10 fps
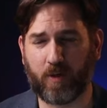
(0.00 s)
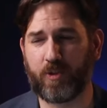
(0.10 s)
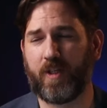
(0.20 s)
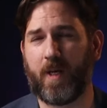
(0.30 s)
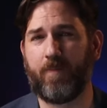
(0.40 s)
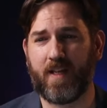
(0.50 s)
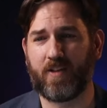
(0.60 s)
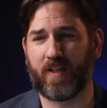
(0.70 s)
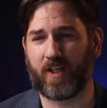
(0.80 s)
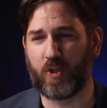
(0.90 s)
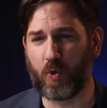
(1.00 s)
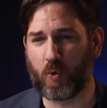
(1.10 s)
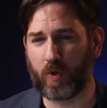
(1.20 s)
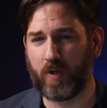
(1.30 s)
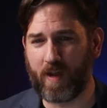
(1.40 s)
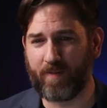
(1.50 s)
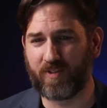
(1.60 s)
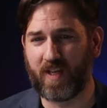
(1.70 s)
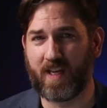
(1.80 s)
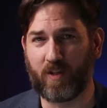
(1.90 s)
negotiate. And it's like your way of
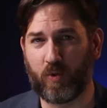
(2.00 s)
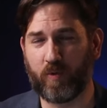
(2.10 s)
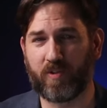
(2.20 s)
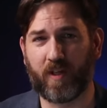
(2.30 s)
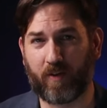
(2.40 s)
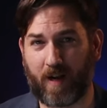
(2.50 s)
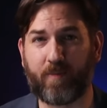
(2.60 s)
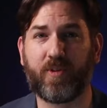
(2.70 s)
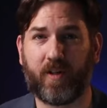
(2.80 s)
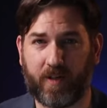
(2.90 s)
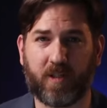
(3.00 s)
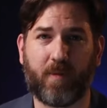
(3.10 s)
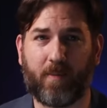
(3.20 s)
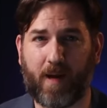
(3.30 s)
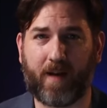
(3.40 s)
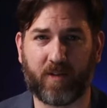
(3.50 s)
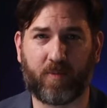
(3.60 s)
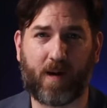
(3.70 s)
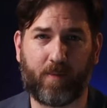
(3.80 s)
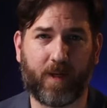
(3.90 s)
saying to the seller, I'm serious about this
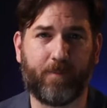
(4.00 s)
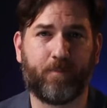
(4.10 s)
property.